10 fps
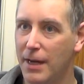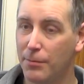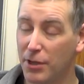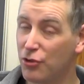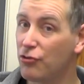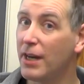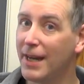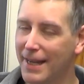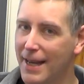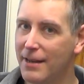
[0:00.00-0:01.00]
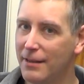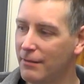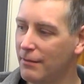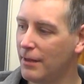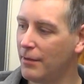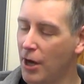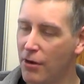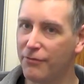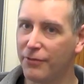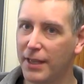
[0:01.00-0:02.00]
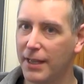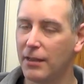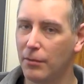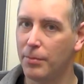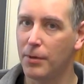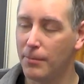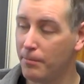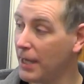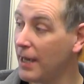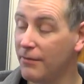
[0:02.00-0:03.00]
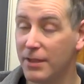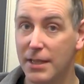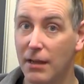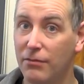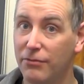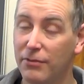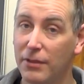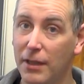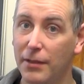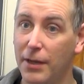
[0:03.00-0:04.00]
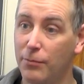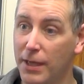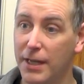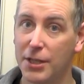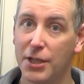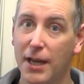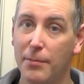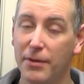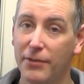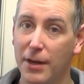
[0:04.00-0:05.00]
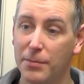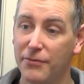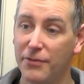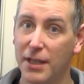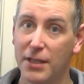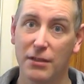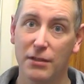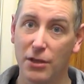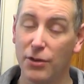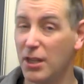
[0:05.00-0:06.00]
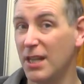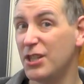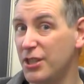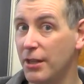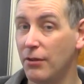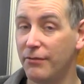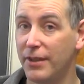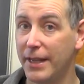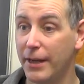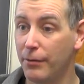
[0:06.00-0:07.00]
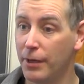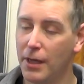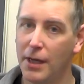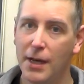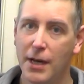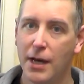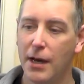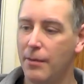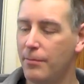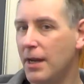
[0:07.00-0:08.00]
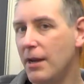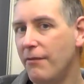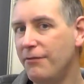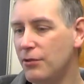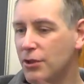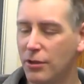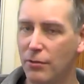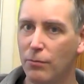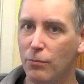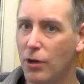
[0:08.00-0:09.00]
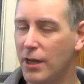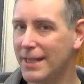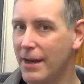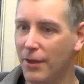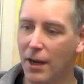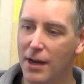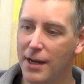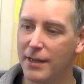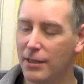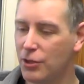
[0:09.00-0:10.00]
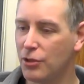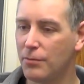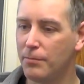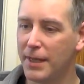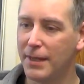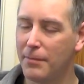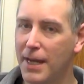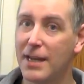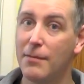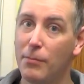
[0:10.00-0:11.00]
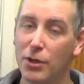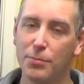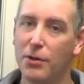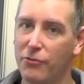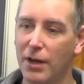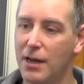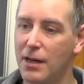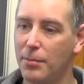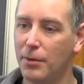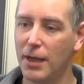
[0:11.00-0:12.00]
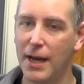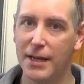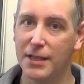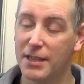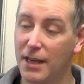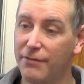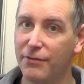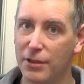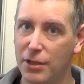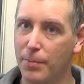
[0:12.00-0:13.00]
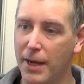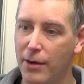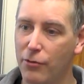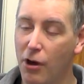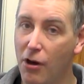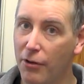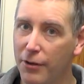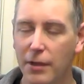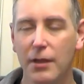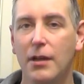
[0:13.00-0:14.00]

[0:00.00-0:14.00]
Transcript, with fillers: I'm going to try it again and hopefully it'll behave itself and, and, we can actually get a bit of capture for this so you can actually see it on video. Um, future work down the line should make it much more reliable and safer to power on.